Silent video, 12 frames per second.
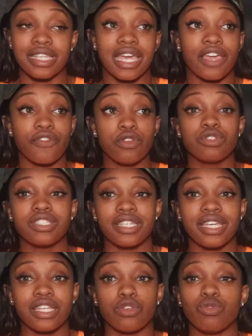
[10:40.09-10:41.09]
Like, if you
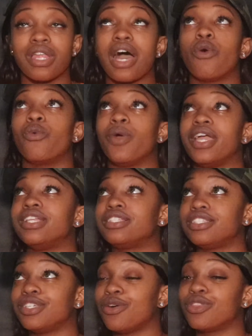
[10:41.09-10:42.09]
sin, do not wait
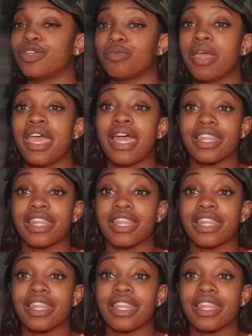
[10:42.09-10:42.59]
to tell them.